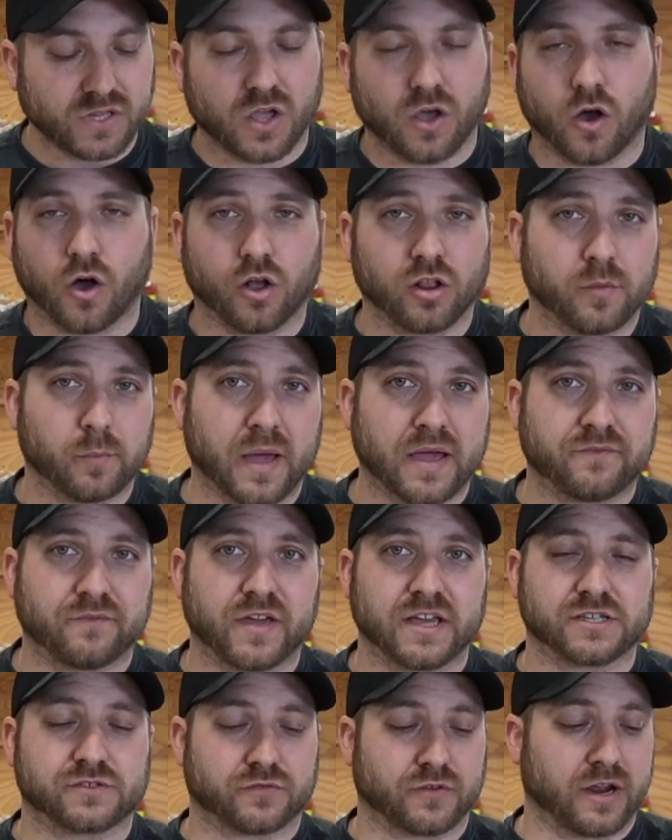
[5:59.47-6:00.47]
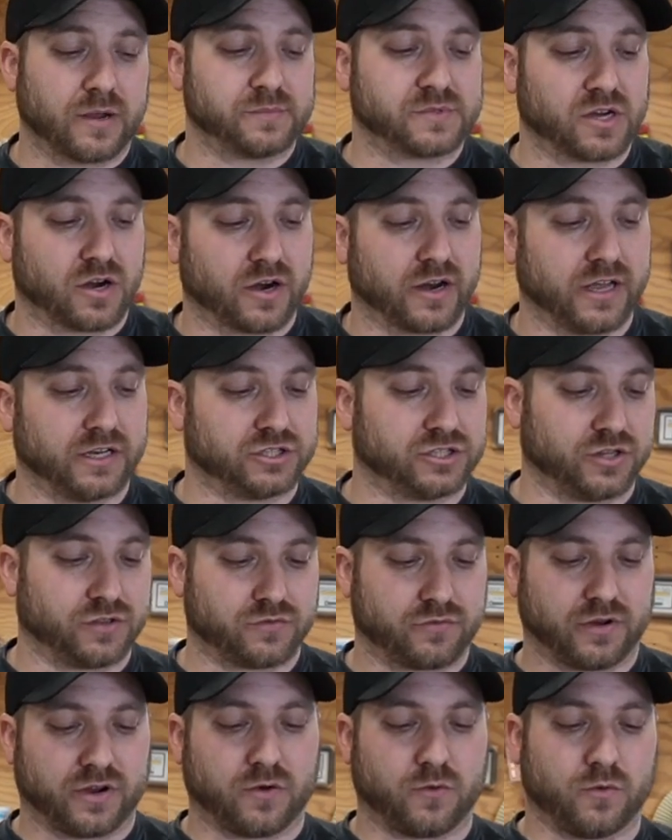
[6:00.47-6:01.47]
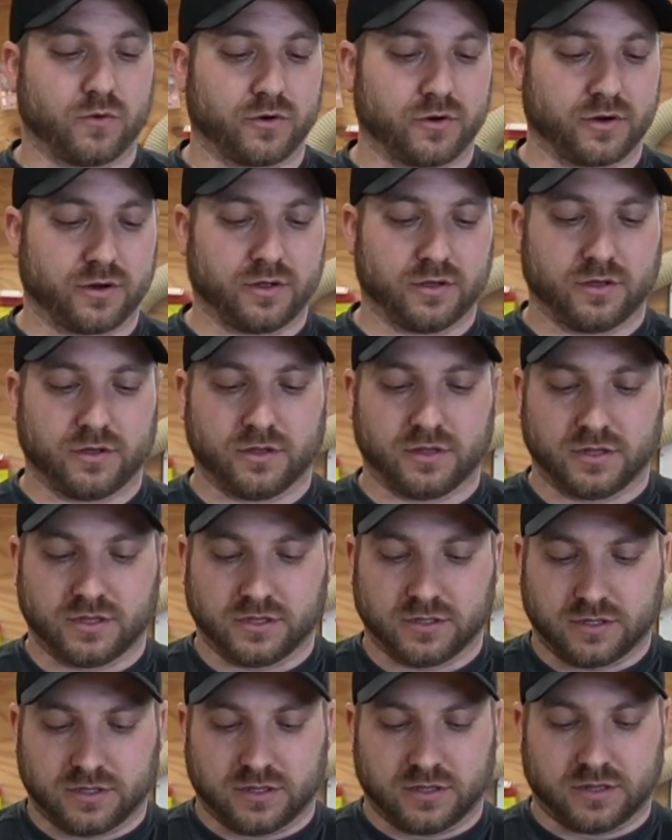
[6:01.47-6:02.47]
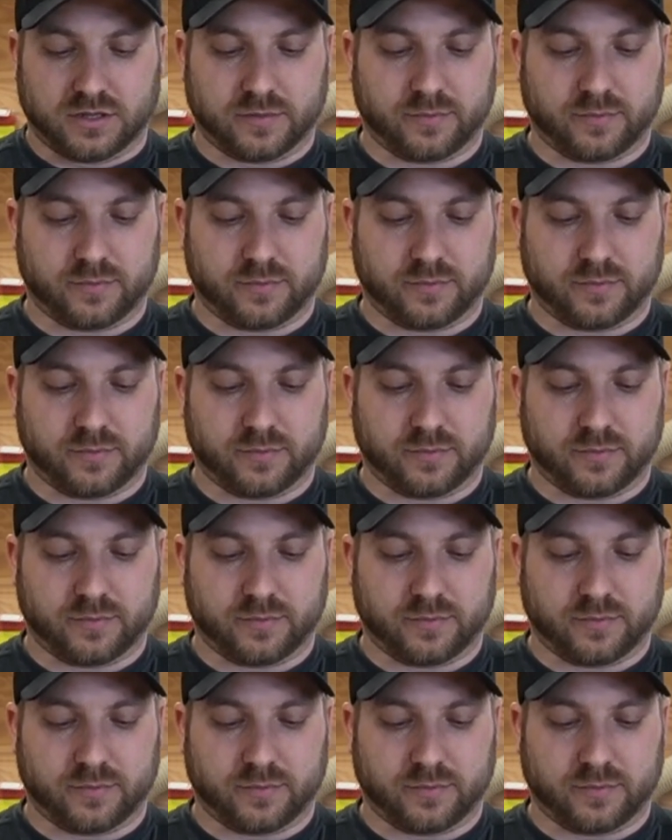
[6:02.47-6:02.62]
all of my face frames are 1.75 inch. Let